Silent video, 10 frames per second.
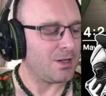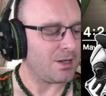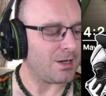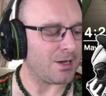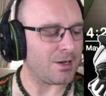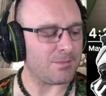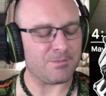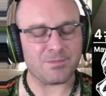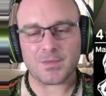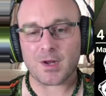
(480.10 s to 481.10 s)

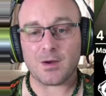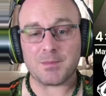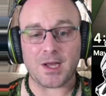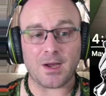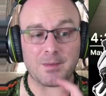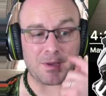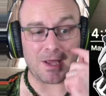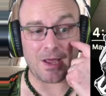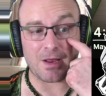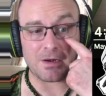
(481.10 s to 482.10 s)
Um, on my
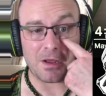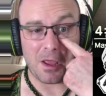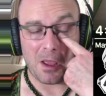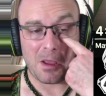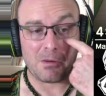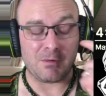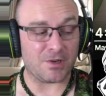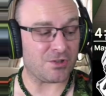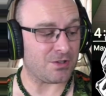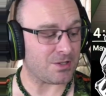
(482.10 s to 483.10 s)
iPad, which
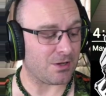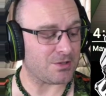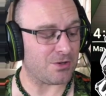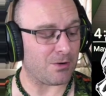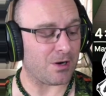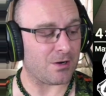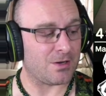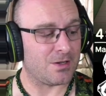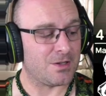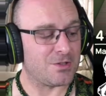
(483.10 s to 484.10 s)
is also our
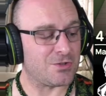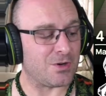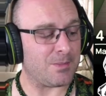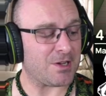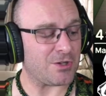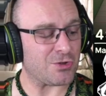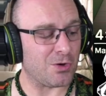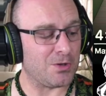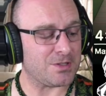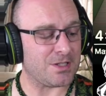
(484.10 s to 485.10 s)
stream
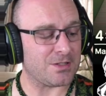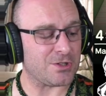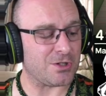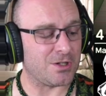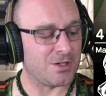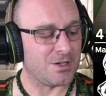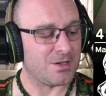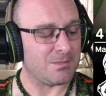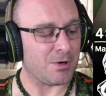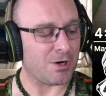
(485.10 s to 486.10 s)
control center,
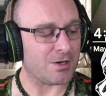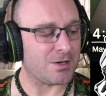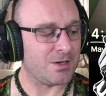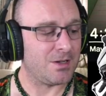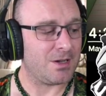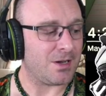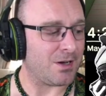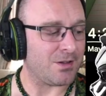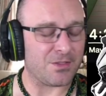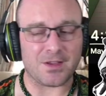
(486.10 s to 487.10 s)
Bark,
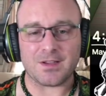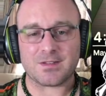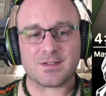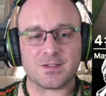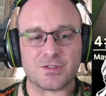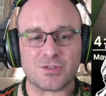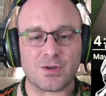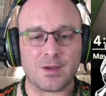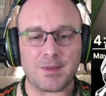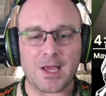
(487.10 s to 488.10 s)
uh, thanks to
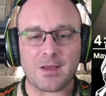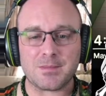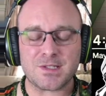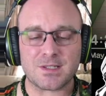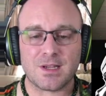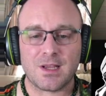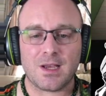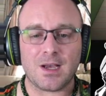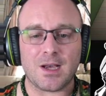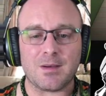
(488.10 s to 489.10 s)
Streamlabs.
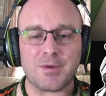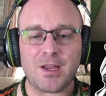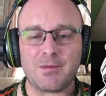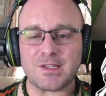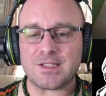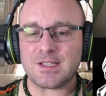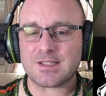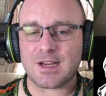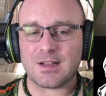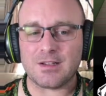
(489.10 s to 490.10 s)
Um, but anyways,
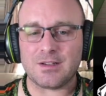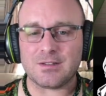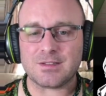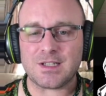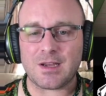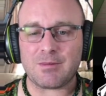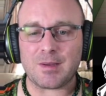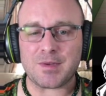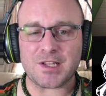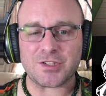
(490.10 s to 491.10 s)
he's got a little D I
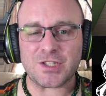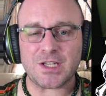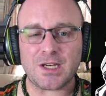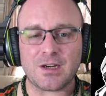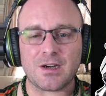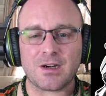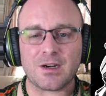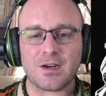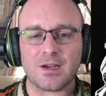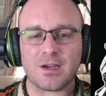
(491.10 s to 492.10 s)
Y bench
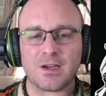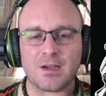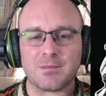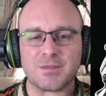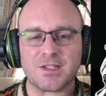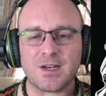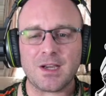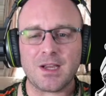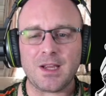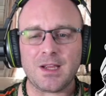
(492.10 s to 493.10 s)
here. Um, did
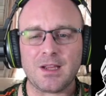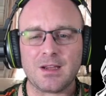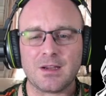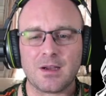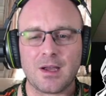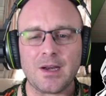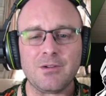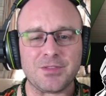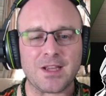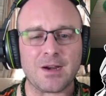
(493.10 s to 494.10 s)
I? I don't
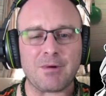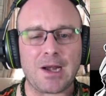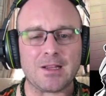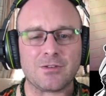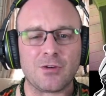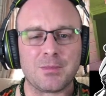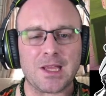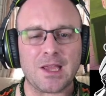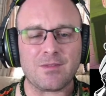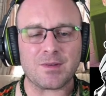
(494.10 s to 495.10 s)
think I ran into him
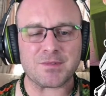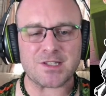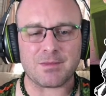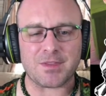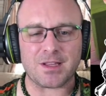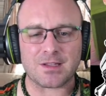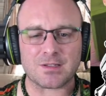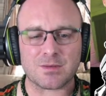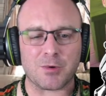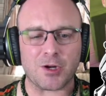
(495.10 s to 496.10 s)
and gave him something
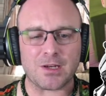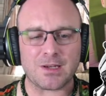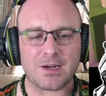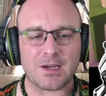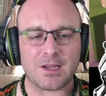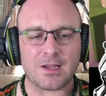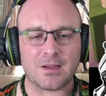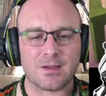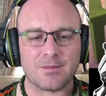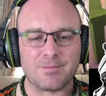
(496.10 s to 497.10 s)
this morning, did I?
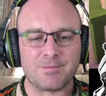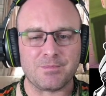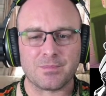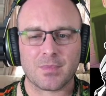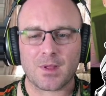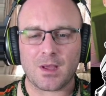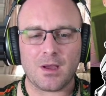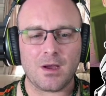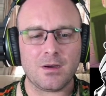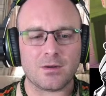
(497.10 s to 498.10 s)

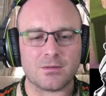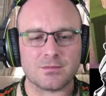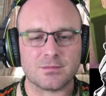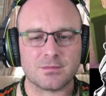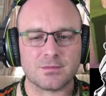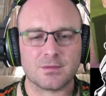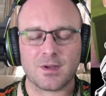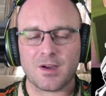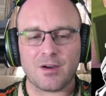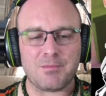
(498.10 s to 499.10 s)
Oh.
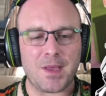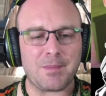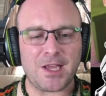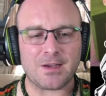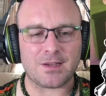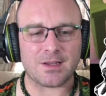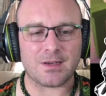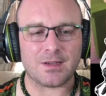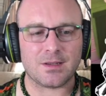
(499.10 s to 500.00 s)
Oh, maybe I did.